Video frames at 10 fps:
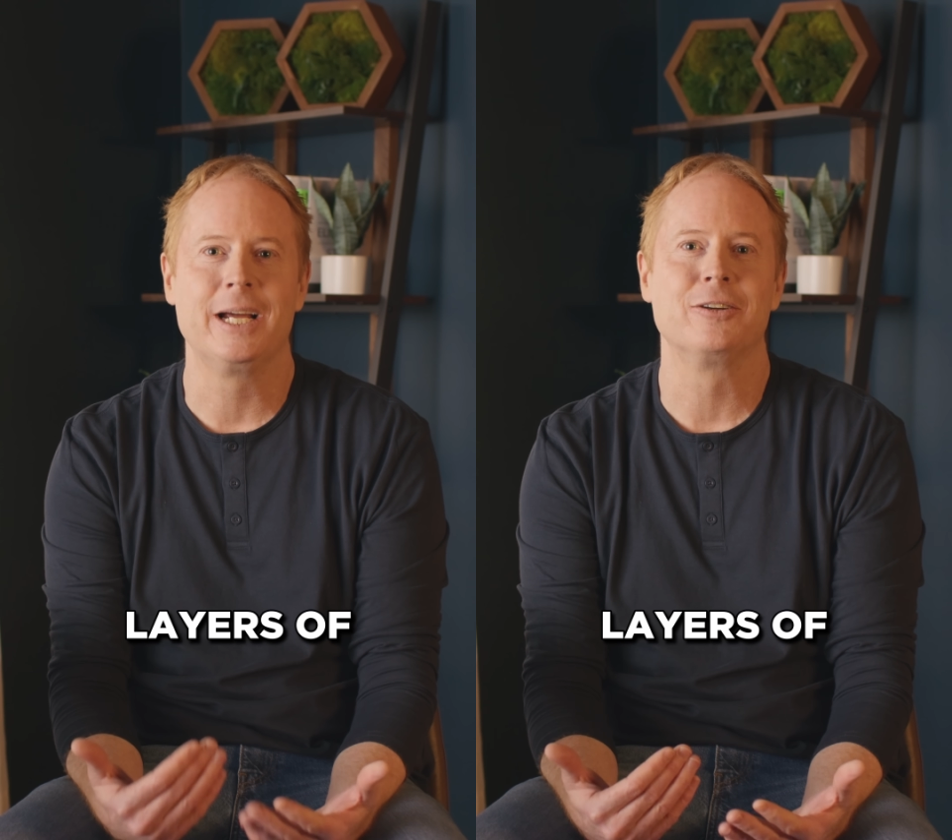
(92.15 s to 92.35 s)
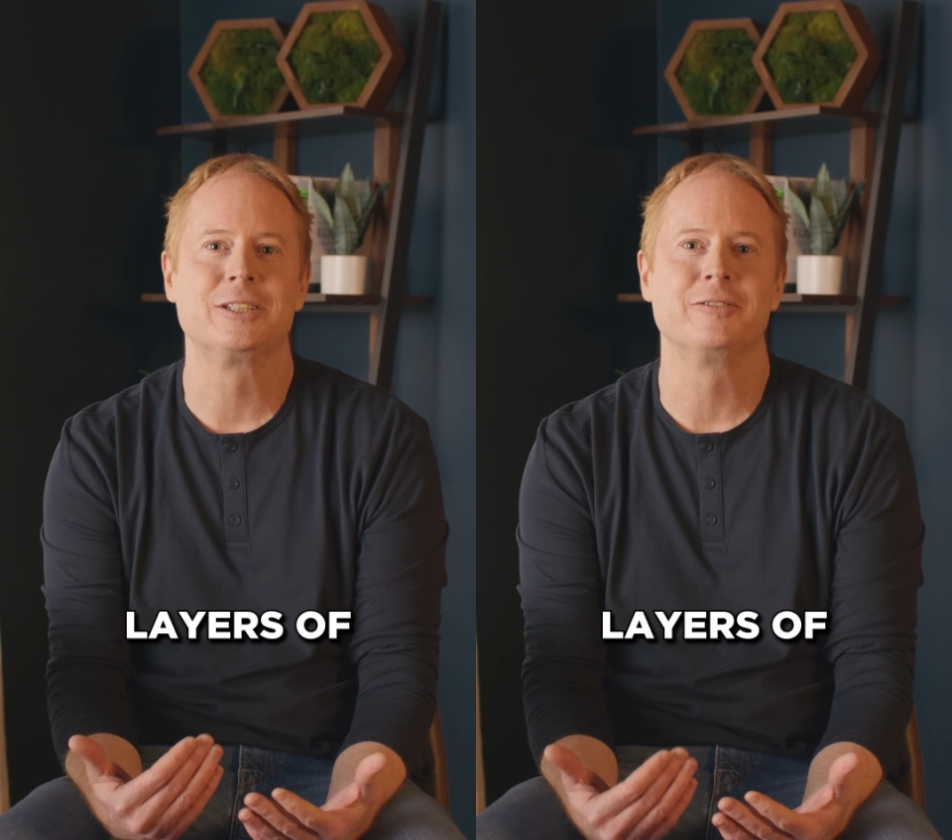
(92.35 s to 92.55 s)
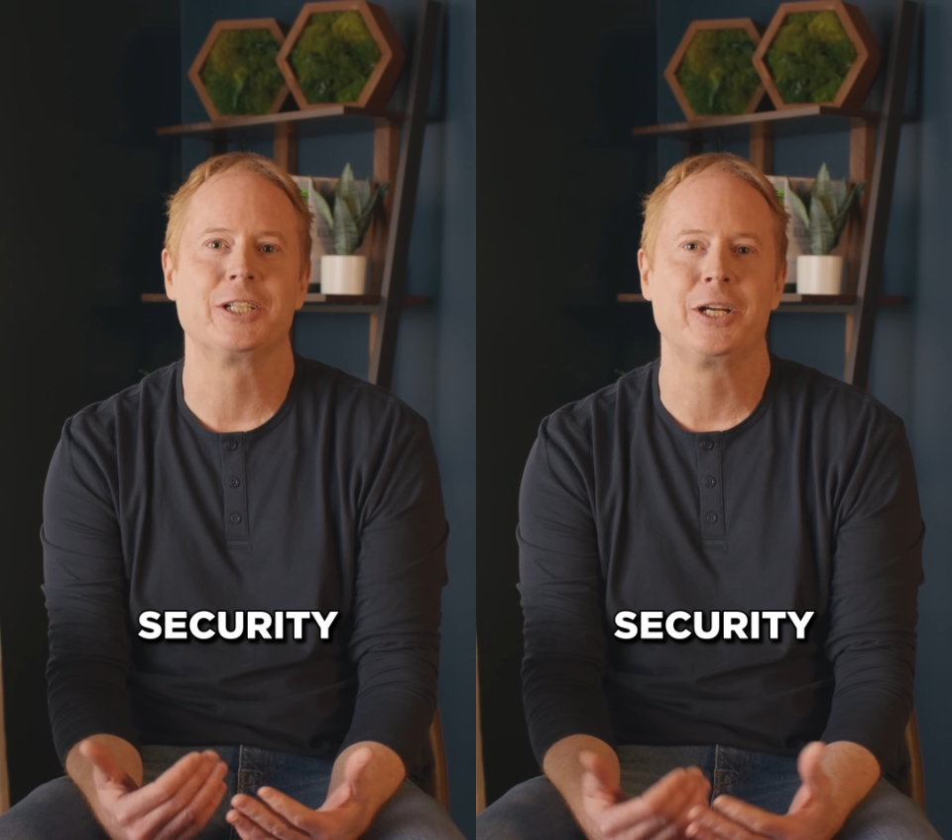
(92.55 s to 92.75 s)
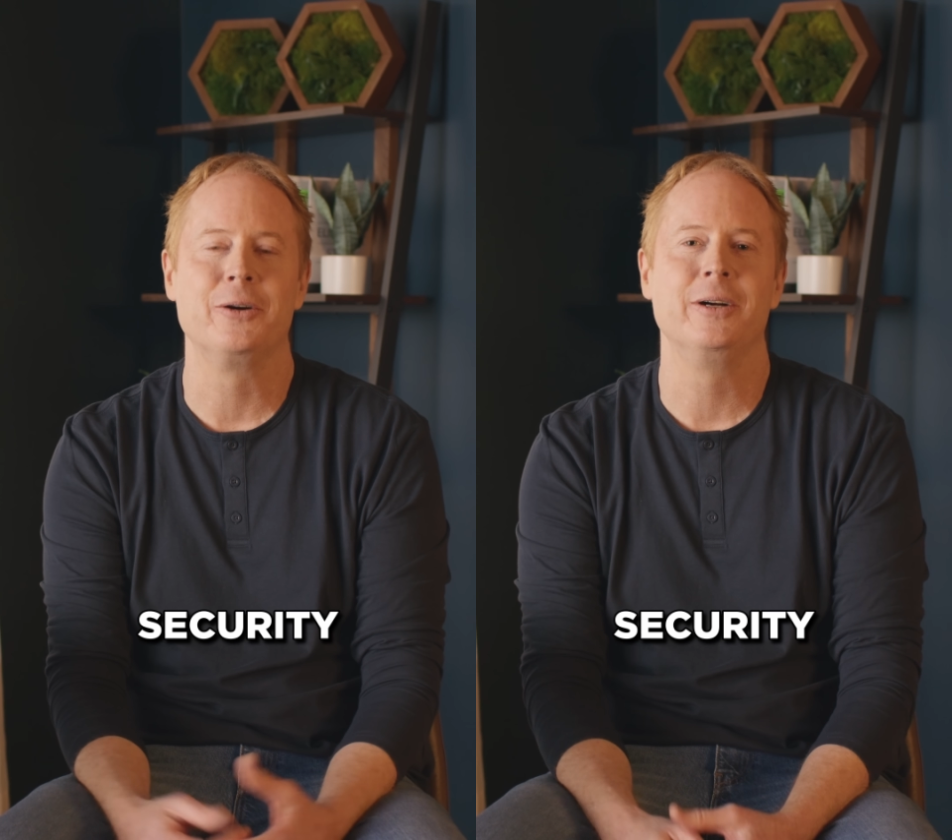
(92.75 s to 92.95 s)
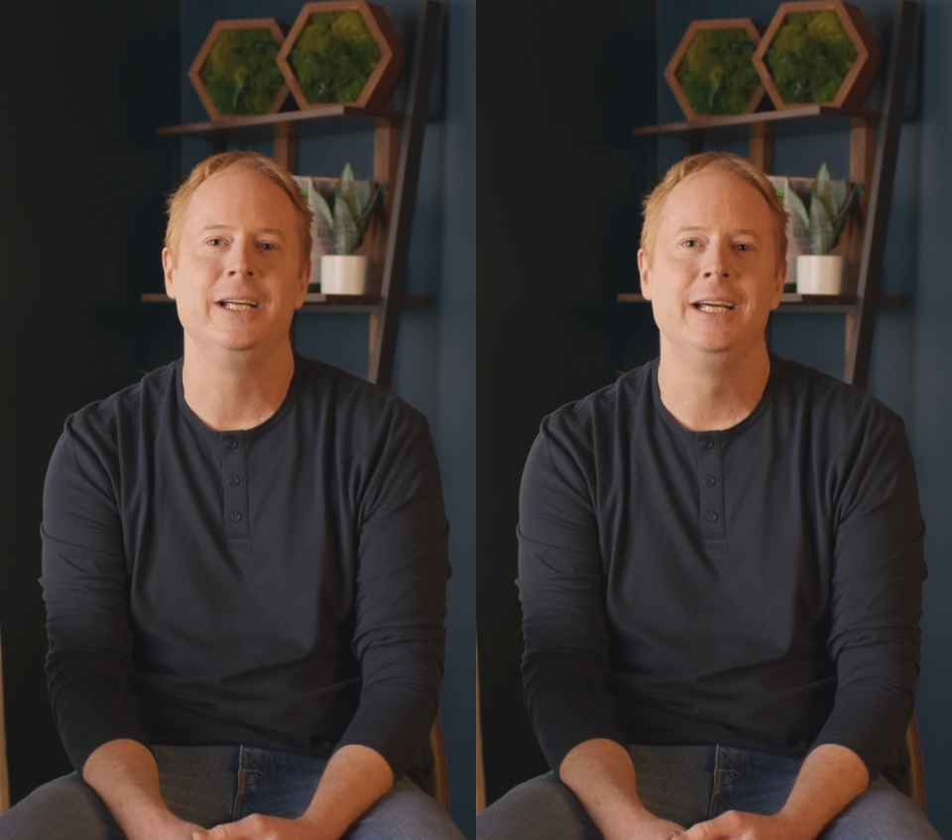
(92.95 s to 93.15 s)
layers of
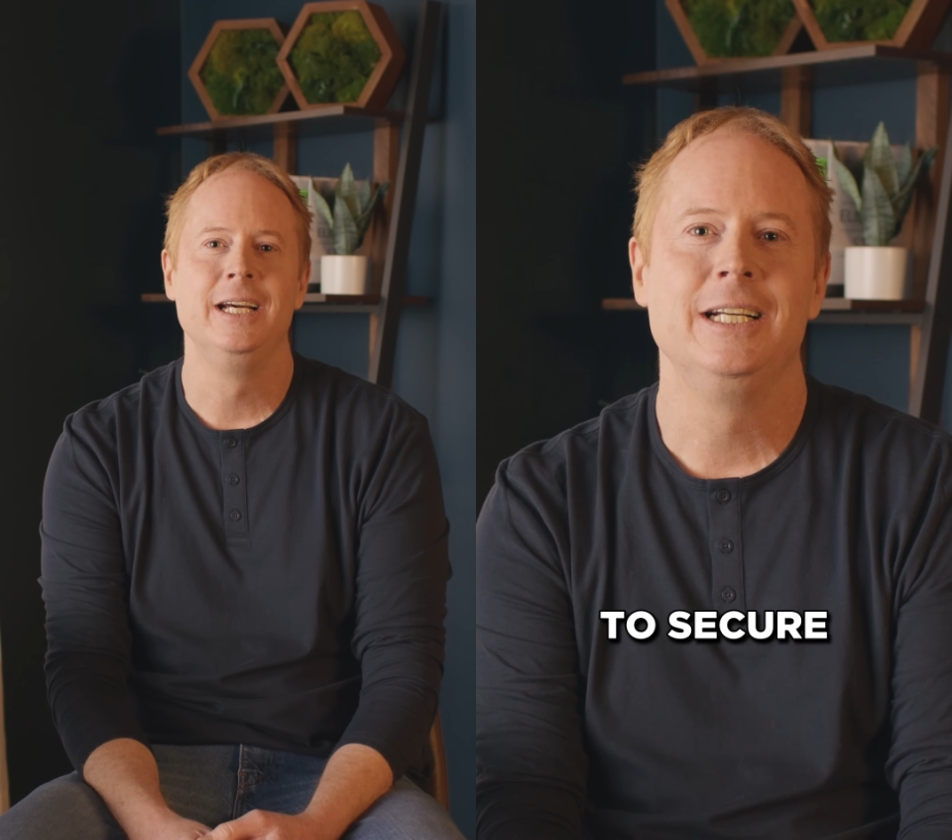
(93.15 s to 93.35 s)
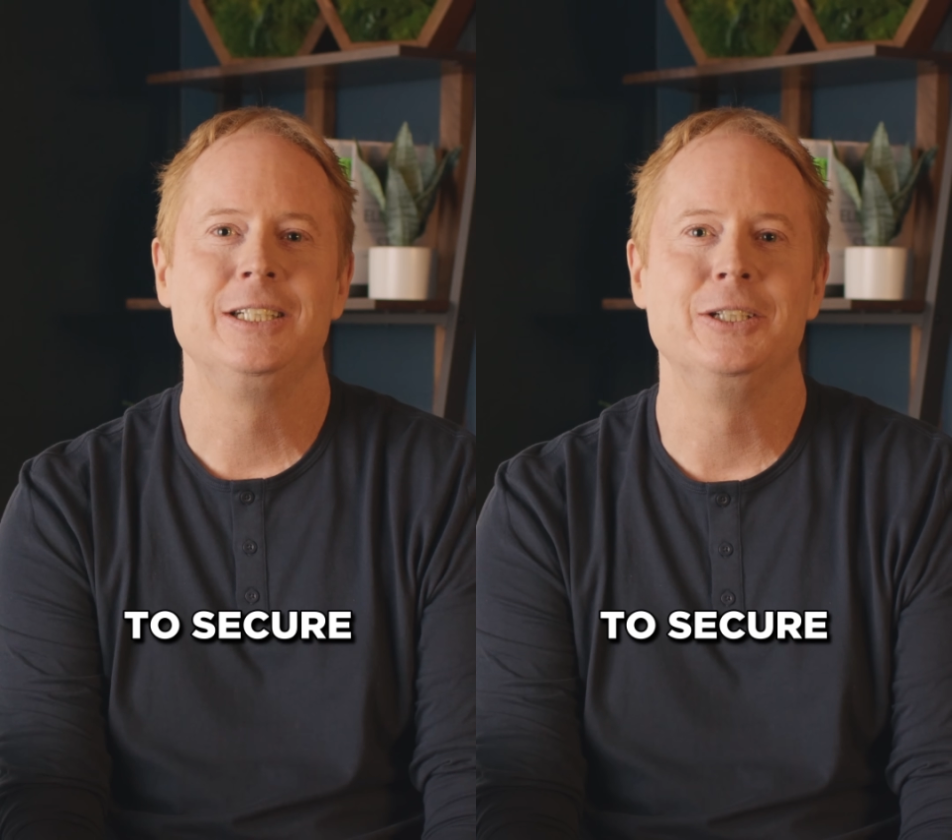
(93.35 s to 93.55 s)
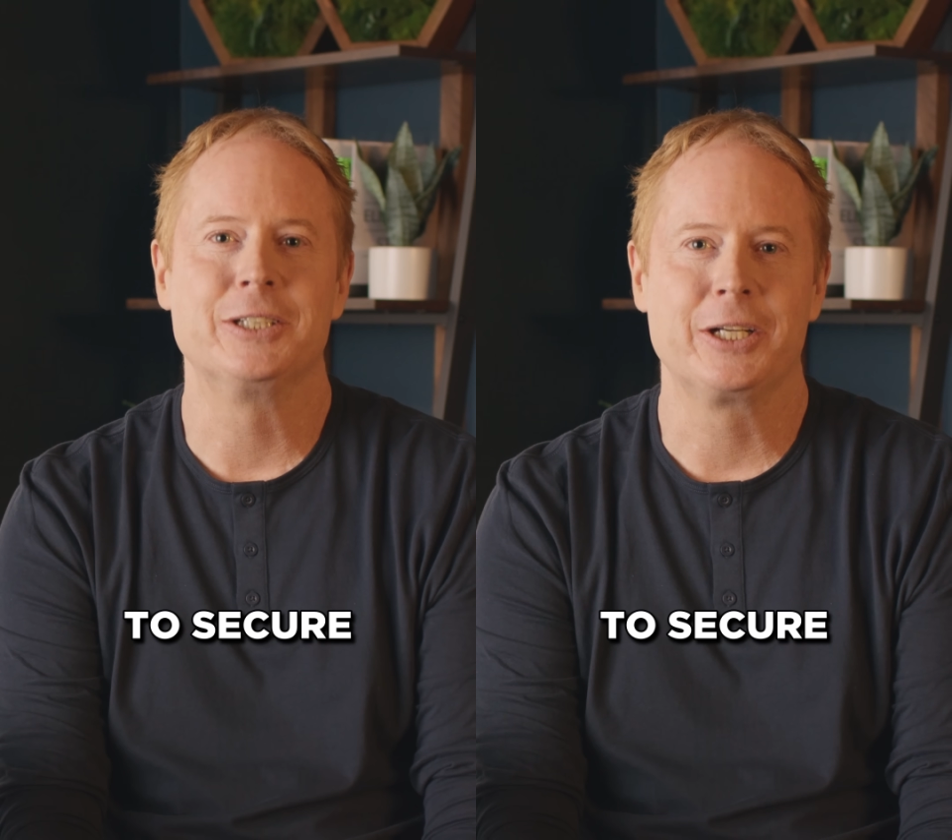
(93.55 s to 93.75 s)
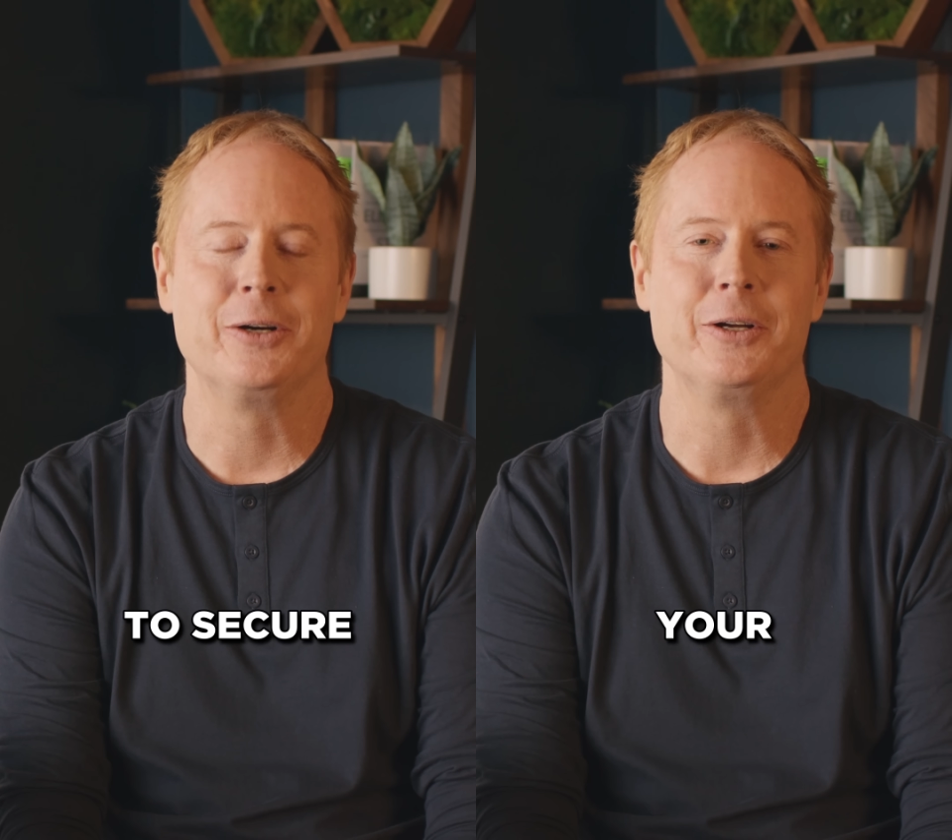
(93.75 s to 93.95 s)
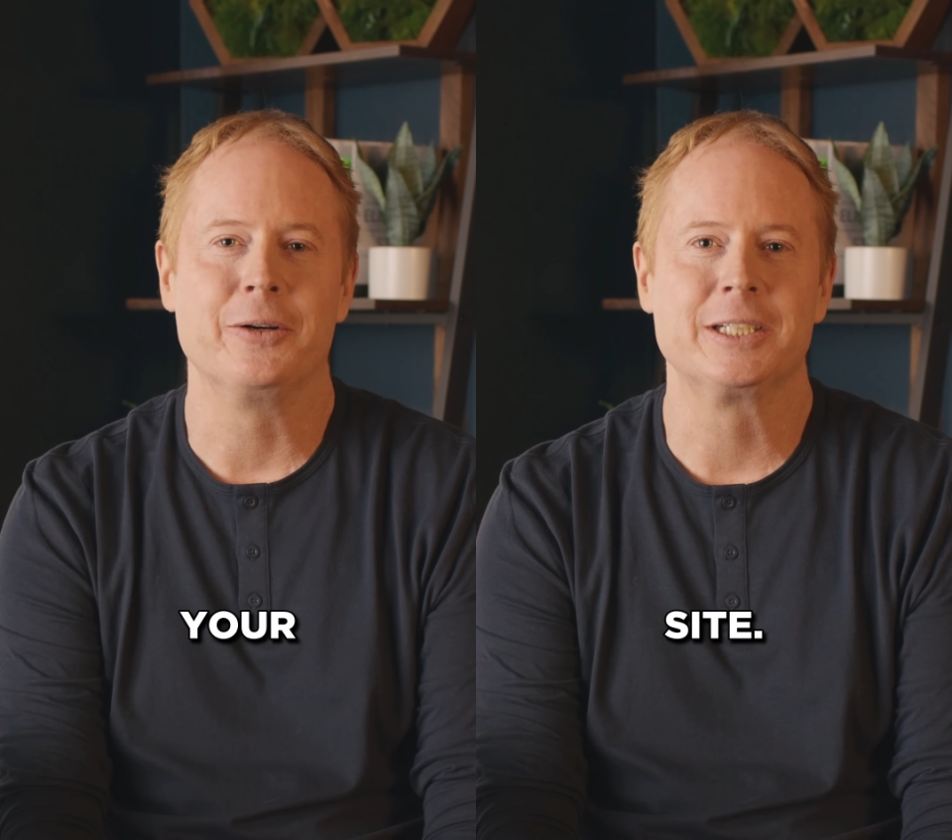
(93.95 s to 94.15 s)
security to
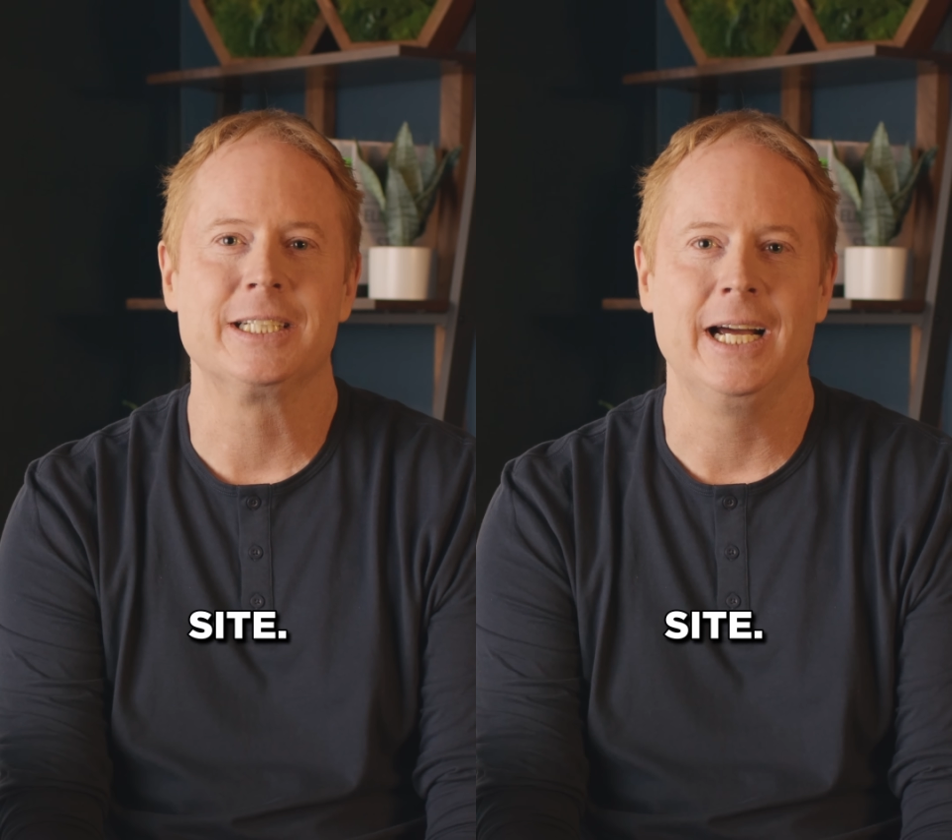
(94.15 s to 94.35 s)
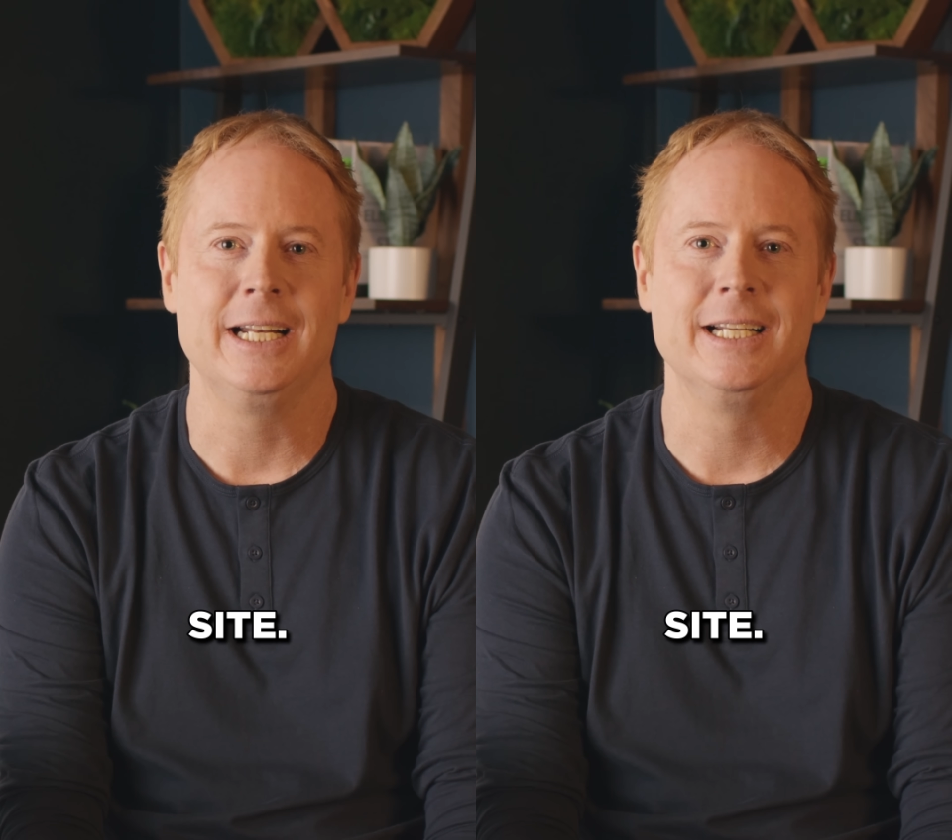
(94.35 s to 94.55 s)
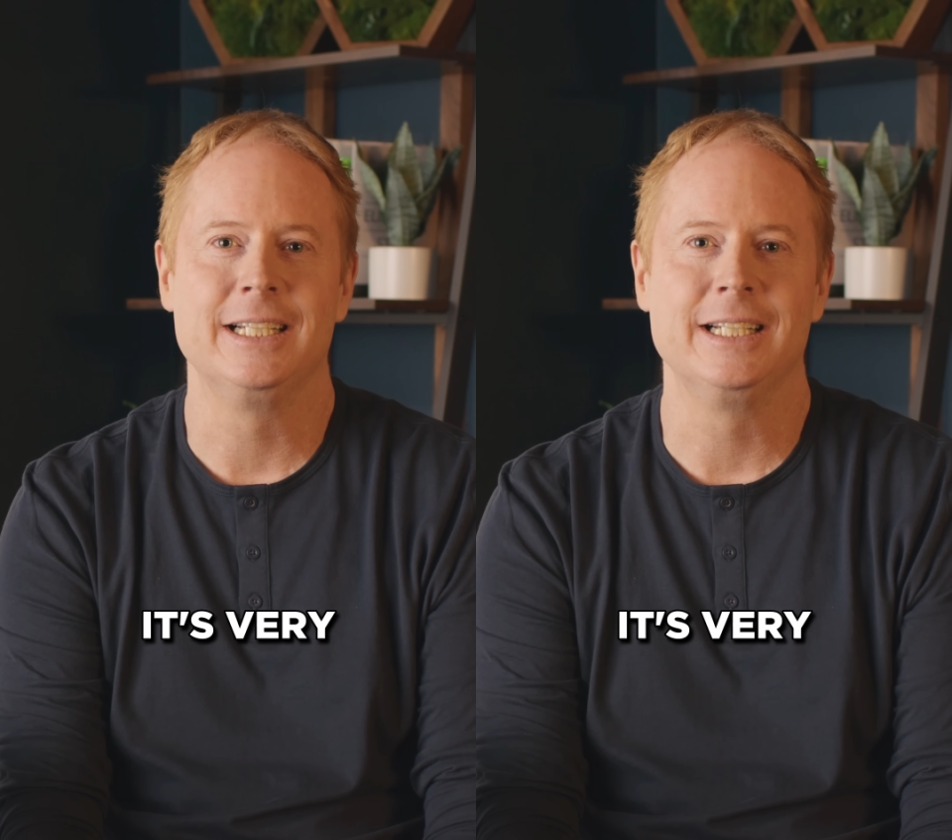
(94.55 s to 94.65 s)
secure your site.